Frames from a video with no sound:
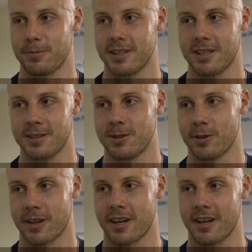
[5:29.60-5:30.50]
as he's
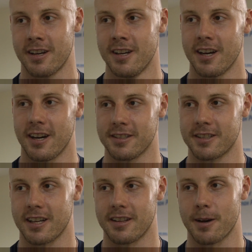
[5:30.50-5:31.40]
doing under
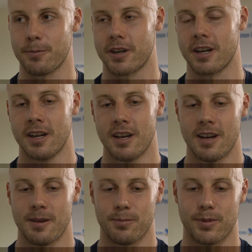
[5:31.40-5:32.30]
that number.
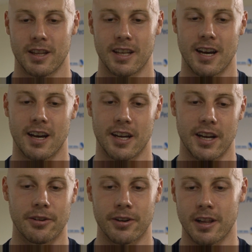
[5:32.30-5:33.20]
But yeah,
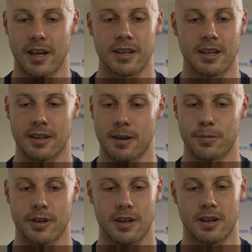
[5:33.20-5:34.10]
I really like that
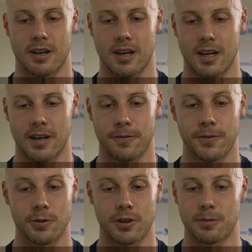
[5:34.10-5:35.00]
number. A
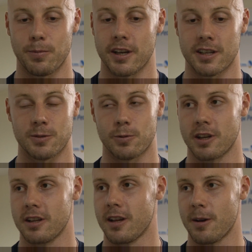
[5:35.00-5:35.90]
few good players wore
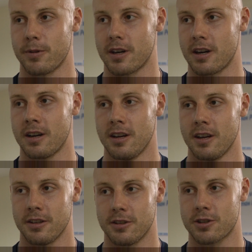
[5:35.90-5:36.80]
that number
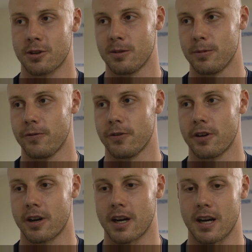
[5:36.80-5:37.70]
in Detroit
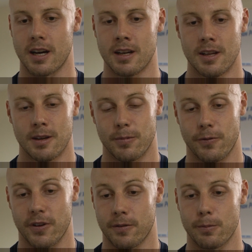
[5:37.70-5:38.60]
before,
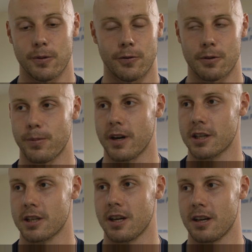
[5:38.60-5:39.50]
even before
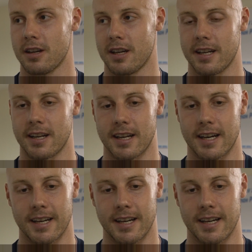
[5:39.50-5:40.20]
Pasha, and